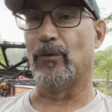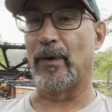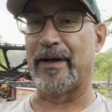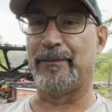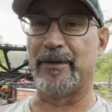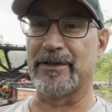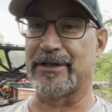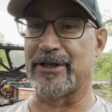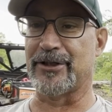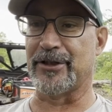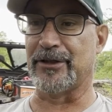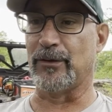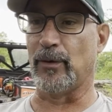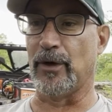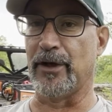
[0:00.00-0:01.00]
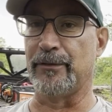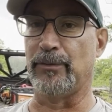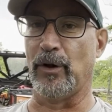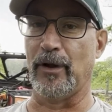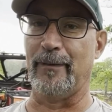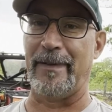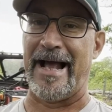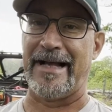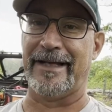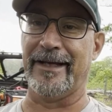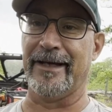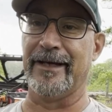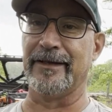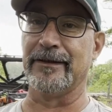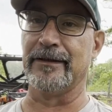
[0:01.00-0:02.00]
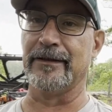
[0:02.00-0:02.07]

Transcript: reposition the wood, pull it back in.